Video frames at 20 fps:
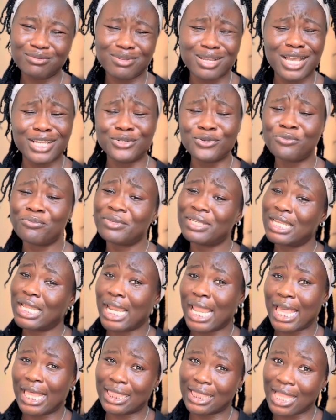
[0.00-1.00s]
I don't mean it
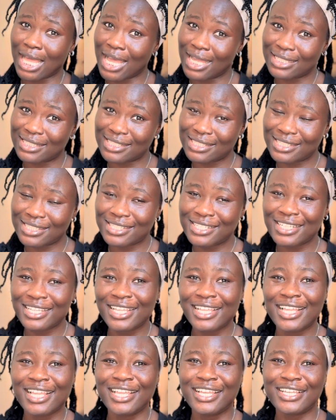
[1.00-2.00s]
like that,
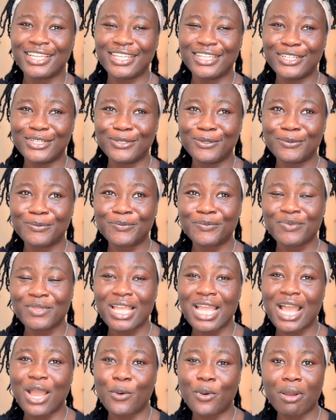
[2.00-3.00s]
you know.
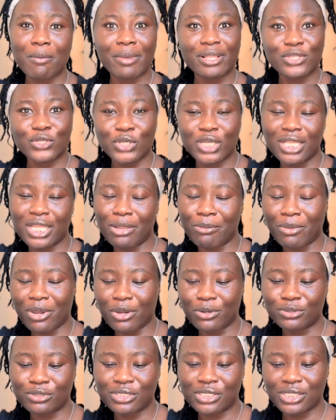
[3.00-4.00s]
And what am I talking
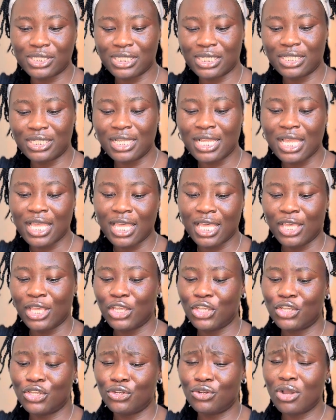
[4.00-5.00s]
about? You see,
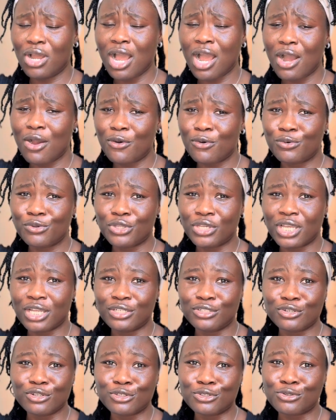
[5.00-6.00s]
you know how you can
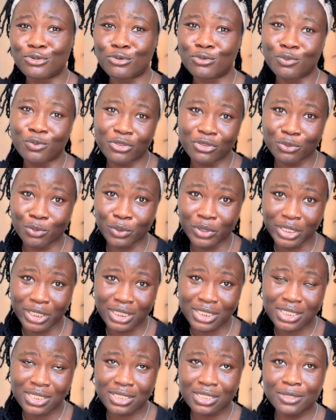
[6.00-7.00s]
just joke with
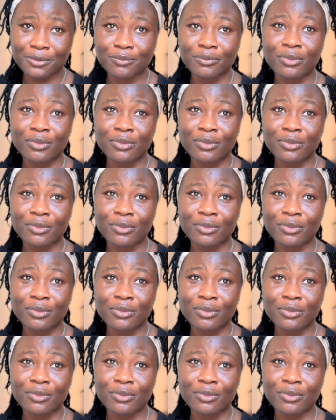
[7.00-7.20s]
words.